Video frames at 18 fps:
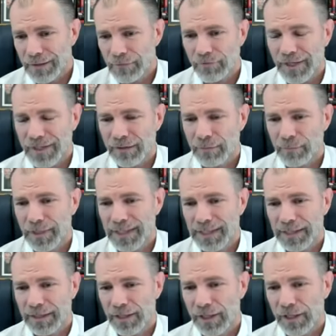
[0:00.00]

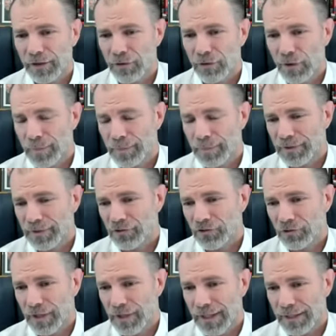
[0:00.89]
fundamentally, I grew up in
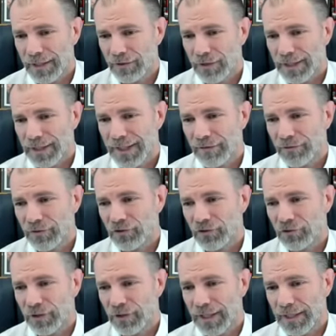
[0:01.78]
Australia. I love
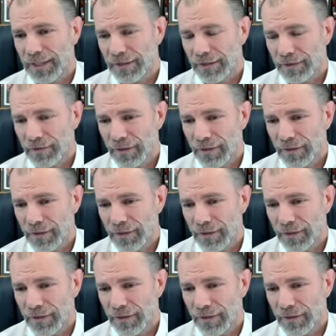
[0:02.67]
Australia.